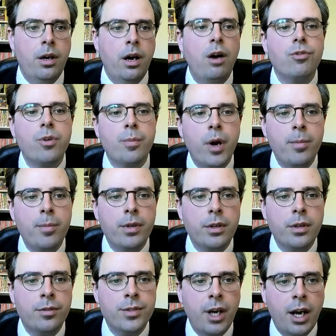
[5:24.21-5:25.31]
After a moment
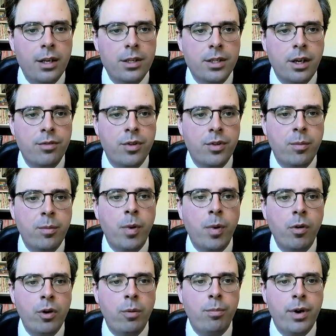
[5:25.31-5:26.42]
of silence after the
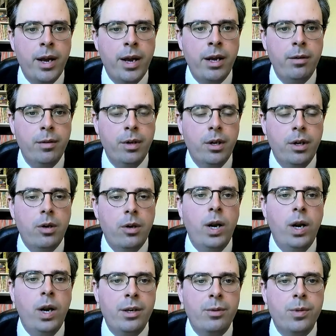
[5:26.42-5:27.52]
memorial prayer,
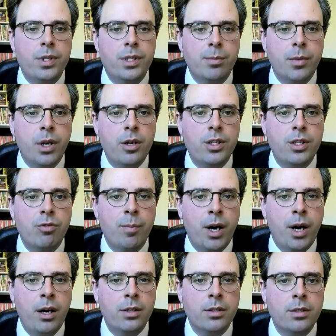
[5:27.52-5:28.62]
we'll end with some closing
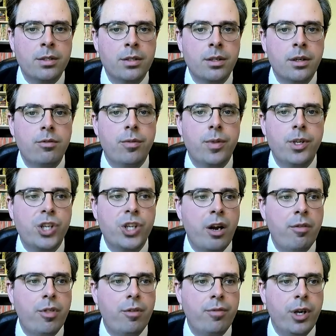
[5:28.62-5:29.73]
remarks from the chair
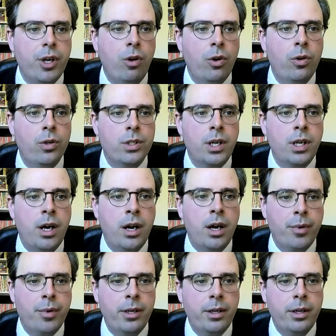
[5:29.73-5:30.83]
of the Wiener Holocaust
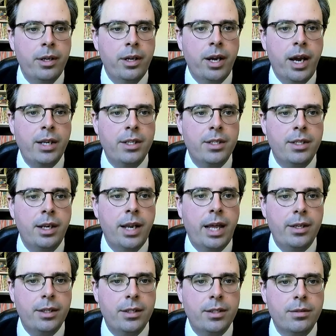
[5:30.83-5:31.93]
Library, Anthony
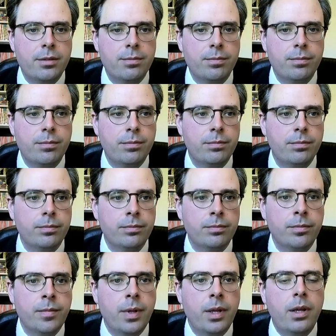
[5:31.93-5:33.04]
Landes.
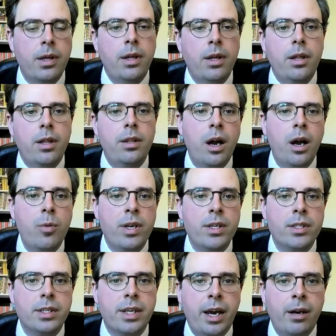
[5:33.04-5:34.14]
The
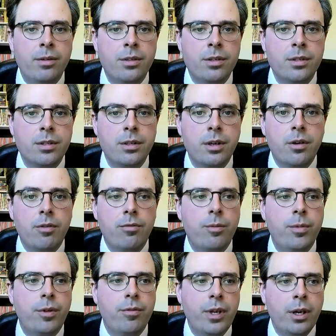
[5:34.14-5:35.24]
eyewitness accounts
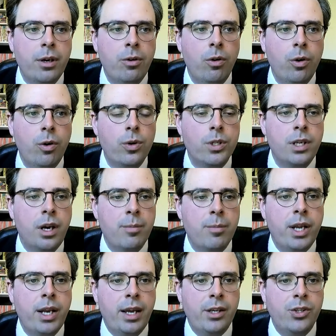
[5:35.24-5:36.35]
from the Wiener Holocaust
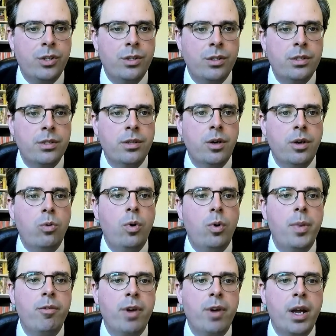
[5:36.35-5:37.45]
Library collections will
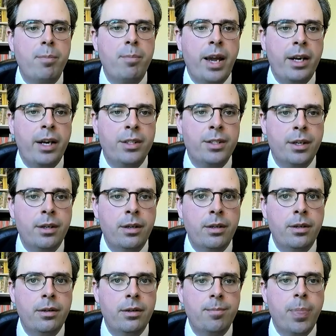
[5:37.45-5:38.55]
be read by actor
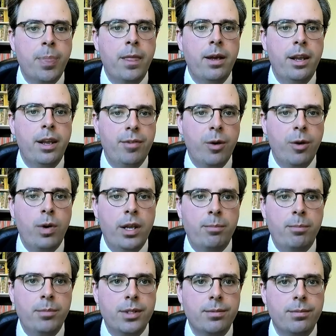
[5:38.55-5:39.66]
Olivia
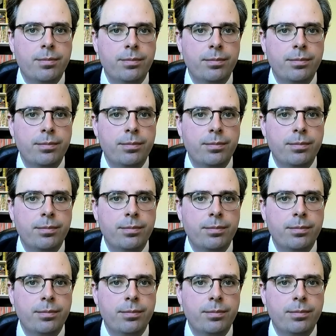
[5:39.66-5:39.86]
Williams.